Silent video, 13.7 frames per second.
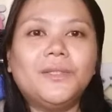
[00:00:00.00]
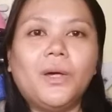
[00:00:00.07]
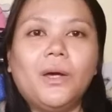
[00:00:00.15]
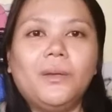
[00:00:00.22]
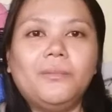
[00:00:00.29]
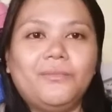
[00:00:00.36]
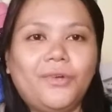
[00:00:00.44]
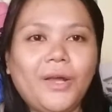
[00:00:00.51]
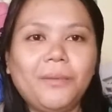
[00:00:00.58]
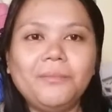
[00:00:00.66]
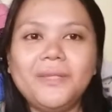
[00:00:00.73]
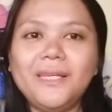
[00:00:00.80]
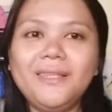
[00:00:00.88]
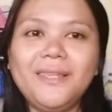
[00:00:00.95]
So I'm
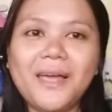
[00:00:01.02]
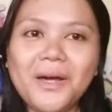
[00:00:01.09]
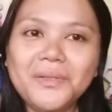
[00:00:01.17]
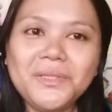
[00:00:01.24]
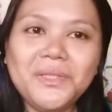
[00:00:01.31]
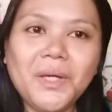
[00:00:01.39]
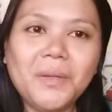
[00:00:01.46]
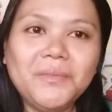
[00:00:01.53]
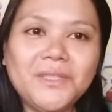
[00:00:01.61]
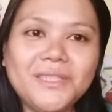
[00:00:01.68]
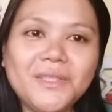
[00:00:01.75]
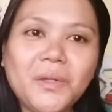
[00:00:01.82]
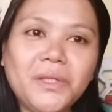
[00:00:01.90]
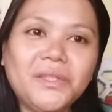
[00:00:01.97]
rambling now, so I'm
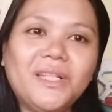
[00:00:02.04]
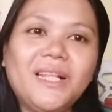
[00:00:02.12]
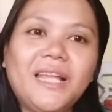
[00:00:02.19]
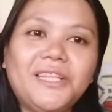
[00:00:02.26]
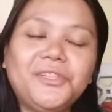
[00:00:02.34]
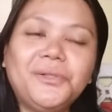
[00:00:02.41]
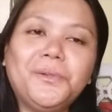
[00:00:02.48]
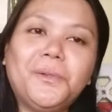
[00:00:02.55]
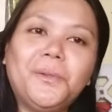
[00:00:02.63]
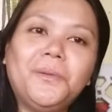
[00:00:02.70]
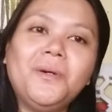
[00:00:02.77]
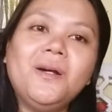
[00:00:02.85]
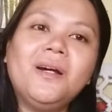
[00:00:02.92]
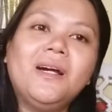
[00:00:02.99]
just going to let you
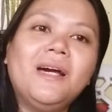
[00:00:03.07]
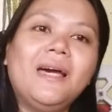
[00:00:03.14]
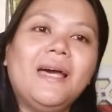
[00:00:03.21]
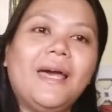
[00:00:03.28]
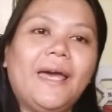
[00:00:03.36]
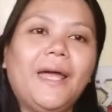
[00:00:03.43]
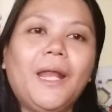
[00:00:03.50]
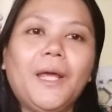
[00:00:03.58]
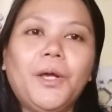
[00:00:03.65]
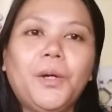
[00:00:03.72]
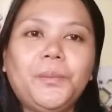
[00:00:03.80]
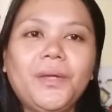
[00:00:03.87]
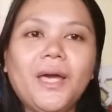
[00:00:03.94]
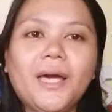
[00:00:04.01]
go and I
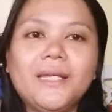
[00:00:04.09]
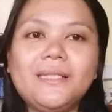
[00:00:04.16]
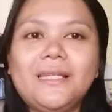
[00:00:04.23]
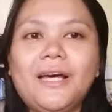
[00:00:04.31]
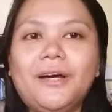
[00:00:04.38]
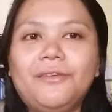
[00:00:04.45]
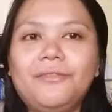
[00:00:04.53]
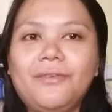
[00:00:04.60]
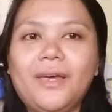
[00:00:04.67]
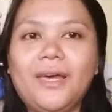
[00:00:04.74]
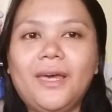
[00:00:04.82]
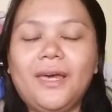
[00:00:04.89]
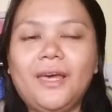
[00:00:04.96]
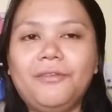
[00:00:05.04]
hope you guys have
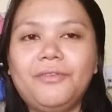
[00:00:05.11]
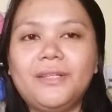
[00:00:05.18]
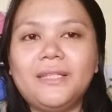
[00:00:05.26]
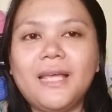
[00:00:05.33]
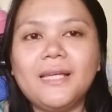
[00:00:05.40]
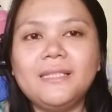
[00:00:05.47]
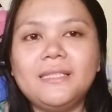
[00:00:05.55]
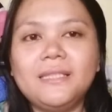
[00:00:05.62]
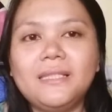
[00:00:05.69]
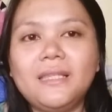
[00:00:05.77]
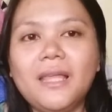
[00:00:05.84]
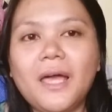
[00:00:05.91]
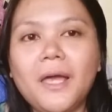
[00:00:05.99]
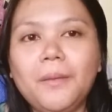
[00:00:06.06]
a fantastic
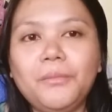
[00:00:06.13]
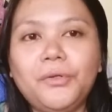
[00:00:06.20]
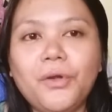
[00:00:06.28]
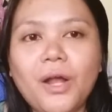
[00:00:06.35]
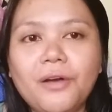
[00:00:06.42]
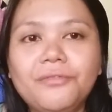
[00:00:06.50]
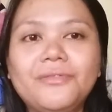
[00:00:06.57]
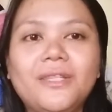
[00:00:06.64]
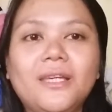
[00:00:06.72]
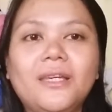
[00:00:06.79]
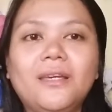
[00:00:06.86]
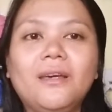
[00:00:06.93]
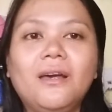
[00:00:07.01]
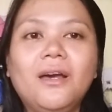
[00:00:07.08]
time
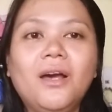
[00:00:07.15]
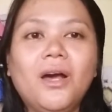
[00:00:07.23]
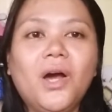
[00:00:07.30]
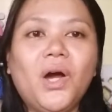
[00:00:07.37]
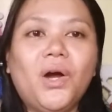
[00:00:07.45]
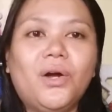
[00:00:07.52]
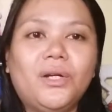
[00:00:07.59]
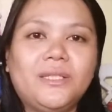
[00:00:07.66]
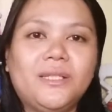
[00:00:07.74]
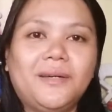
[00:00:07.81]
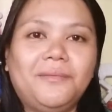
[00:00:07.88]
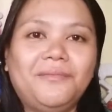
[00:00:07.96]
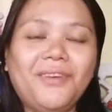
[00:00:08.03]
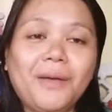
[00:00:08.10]
crafting or
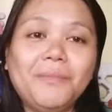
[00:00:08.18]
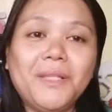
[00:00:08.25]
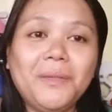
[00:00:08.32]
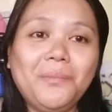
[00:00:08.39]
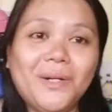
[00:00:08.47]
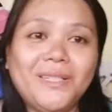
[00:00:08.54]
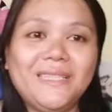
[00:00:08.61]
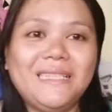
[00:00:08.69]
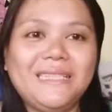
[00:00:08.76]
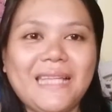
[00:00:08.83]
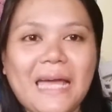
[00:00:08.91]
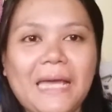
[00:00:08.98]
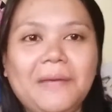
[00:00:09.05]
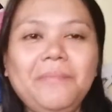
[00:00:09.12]
some family bonding
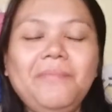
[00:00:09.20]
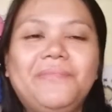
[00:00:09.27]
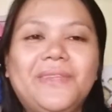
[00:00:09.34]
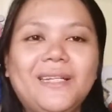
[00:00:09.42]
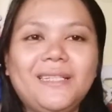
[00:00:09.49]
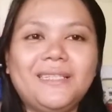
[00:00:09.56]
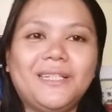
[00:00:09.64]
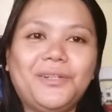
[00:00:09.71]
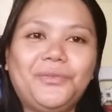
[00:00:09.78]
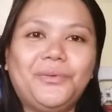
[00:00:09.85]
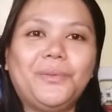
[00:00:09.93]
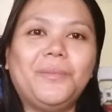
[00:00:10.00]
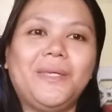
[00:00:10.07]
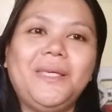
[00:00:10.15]
time. That's it
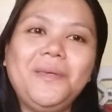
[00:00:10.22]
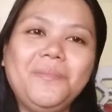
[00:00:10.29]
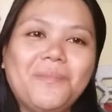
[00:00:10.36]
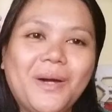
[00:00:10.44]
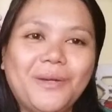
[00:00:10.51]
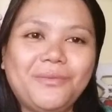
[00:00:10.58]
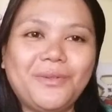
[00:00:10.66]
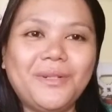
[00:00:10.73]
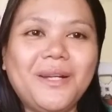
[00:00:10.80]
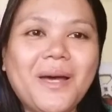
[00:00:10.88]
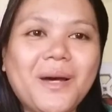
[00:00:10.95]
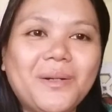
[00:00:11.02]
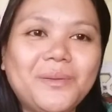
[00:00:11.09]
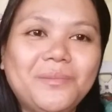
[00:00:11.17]
for me. Bye for
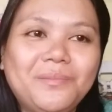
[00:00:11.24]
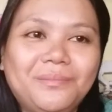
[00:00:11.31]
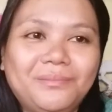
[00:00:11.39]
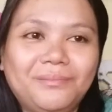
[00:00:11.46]
now.